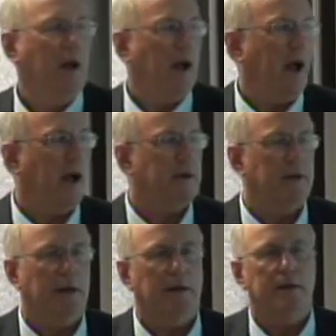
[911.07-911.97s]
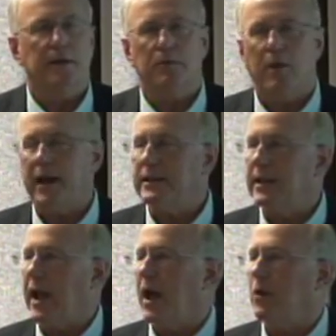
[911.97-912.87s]
And right
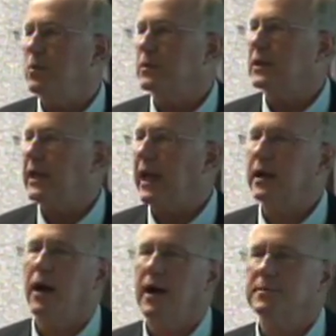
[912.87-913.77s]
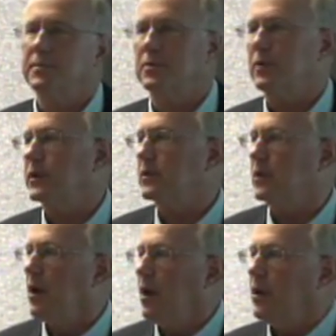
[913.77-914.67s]
now, with the chaos between